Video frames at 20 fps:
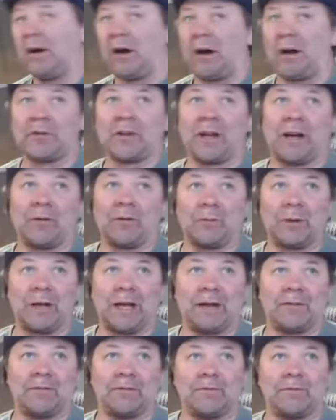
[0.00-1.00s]
Our town,
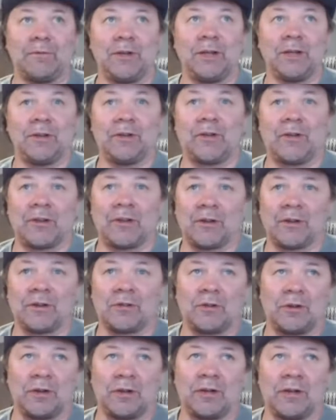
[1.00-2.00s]
it's
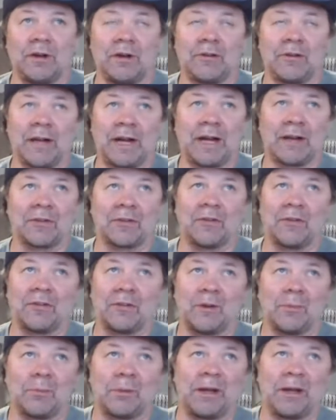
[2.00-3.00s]
included in our taxes.
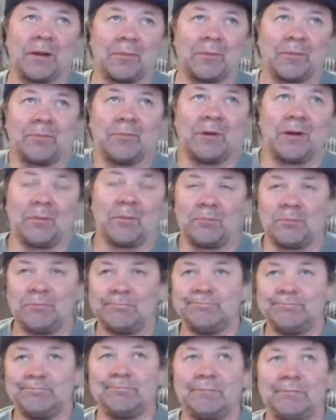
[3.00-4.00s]
You pay a
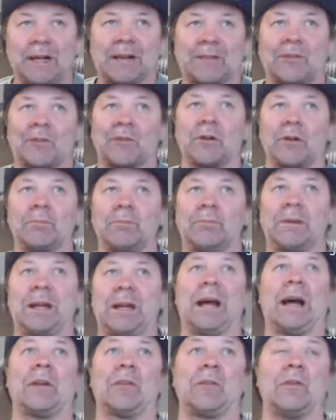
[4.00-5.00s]
extra
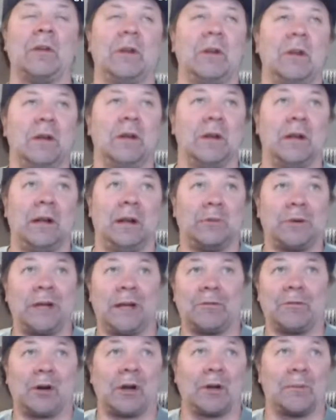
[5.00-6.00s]
tax, and we
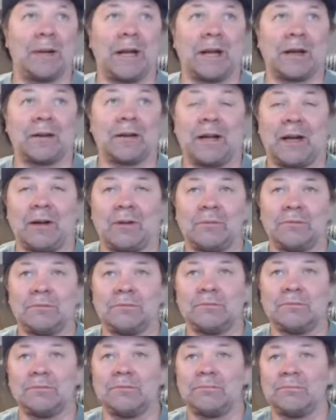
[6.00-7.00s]
have automatic town
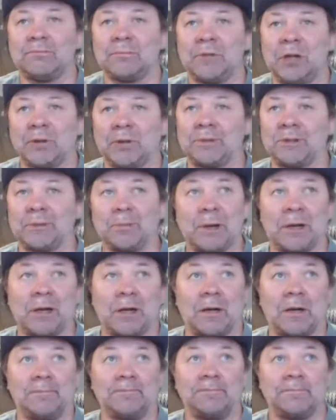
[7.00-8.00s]
garbage pickup.